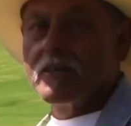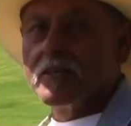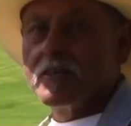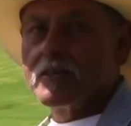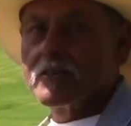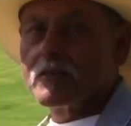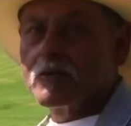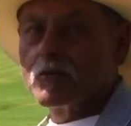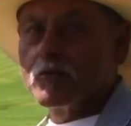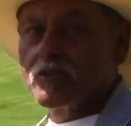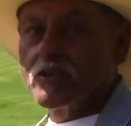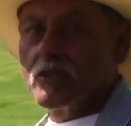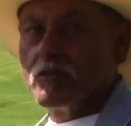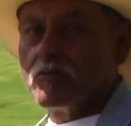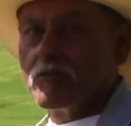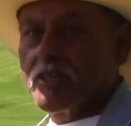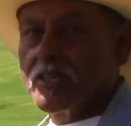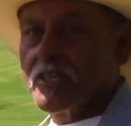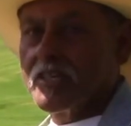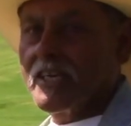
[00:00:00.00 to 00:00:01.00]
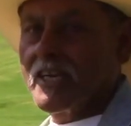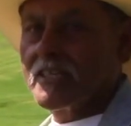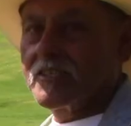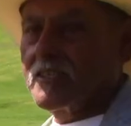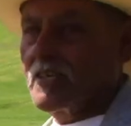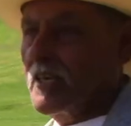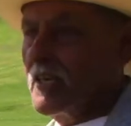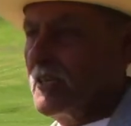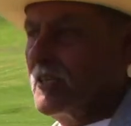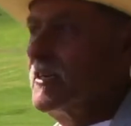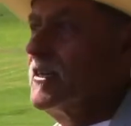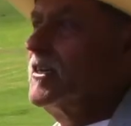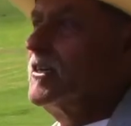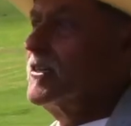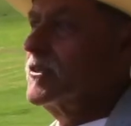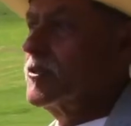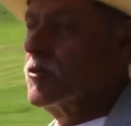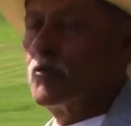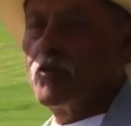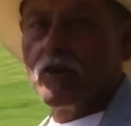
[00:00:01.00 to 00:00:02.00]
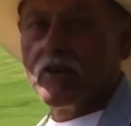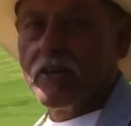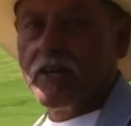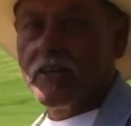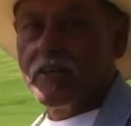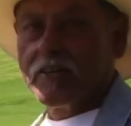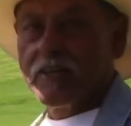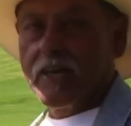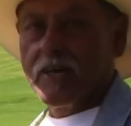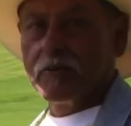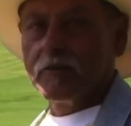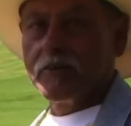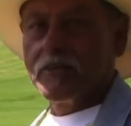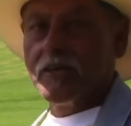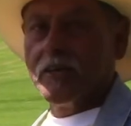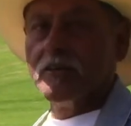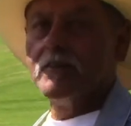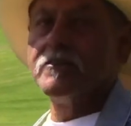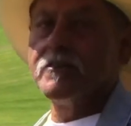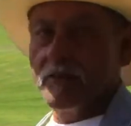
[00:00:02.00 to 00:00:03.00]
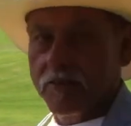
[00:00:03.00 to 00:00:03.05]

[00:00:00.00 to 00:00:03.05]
So we'll see if we can catch that. So we're headed that way now.